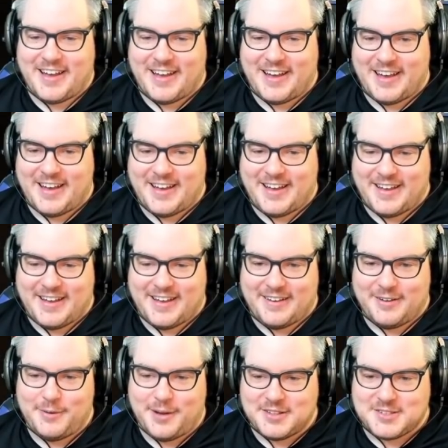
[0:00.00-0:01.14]

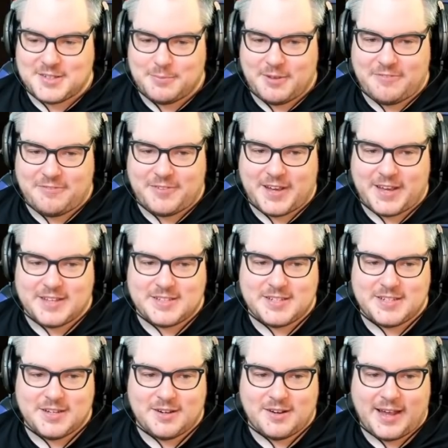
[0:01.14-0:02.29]
who else can we fight
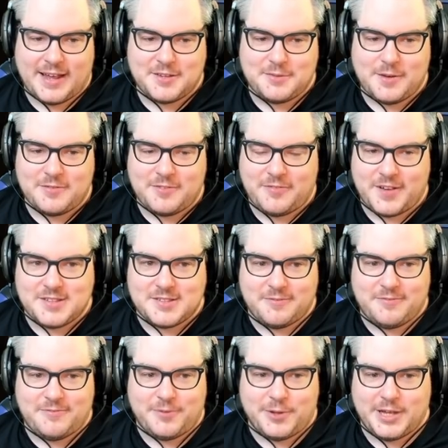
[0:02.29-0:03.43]
here? I guess we have to fight some
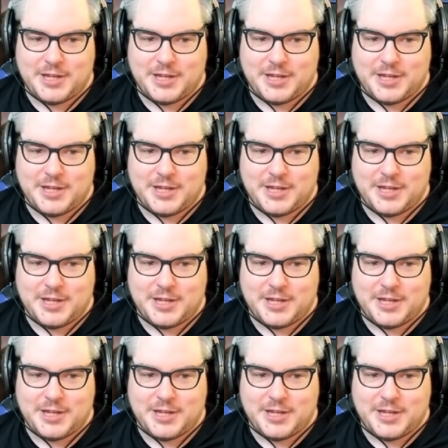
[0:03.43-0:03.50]
full